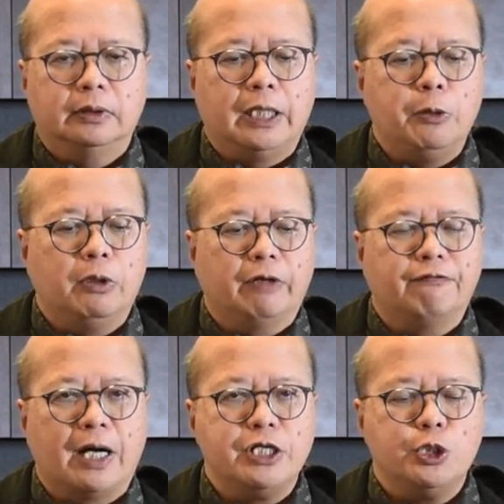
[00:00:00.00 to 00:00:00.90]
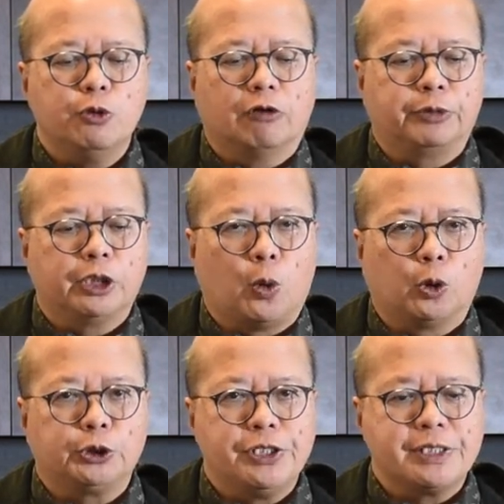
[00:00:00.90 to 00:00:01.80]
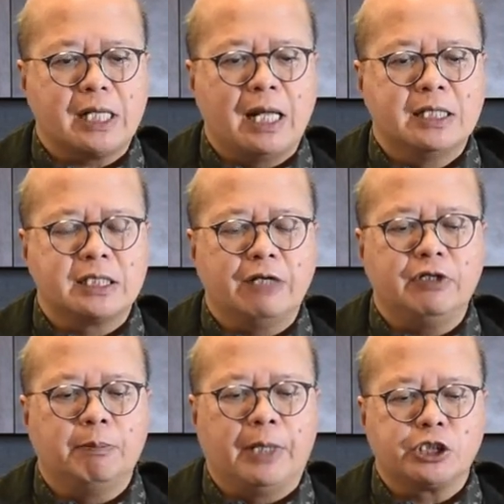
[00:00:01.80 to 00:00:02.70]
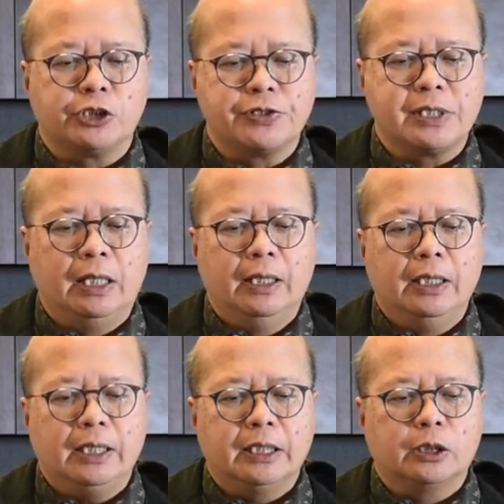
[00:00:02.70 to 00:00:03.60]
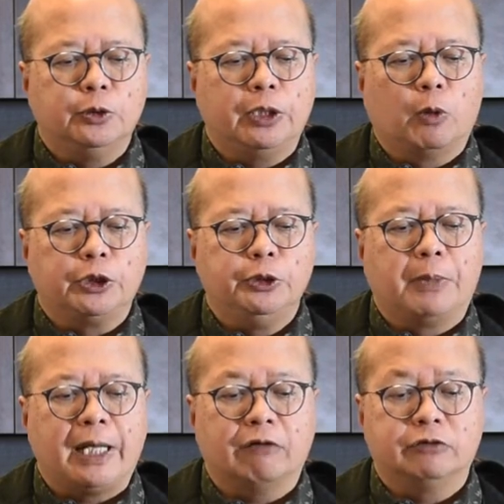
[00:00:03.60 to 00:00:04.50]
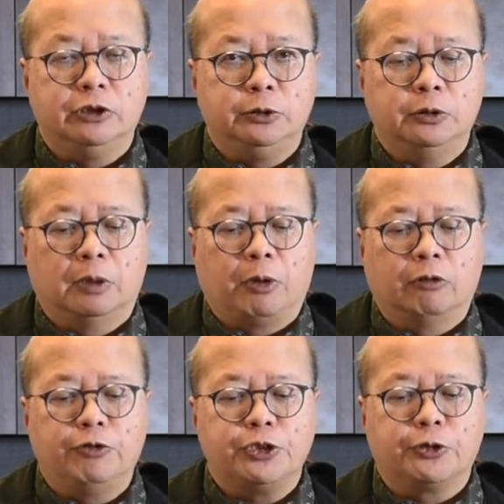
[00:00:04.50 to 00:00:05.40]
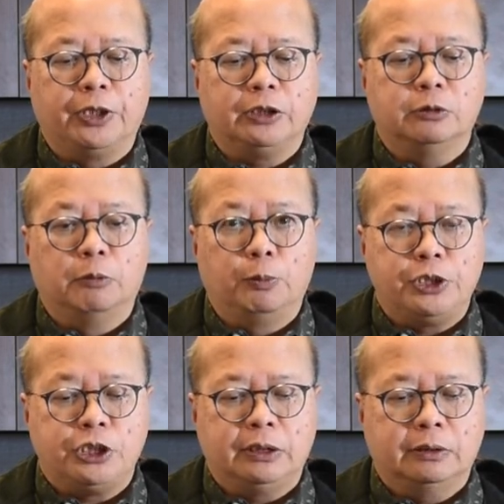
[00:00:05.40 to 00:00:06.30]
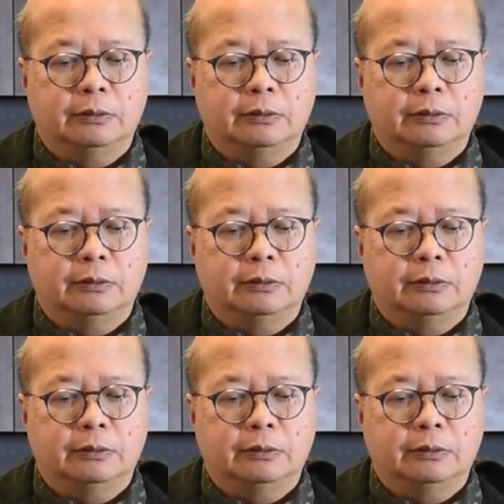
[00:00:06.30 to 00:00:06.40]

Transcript: They will advise you of precautions and safety measures, including what you might have to do upon returning to Momiji.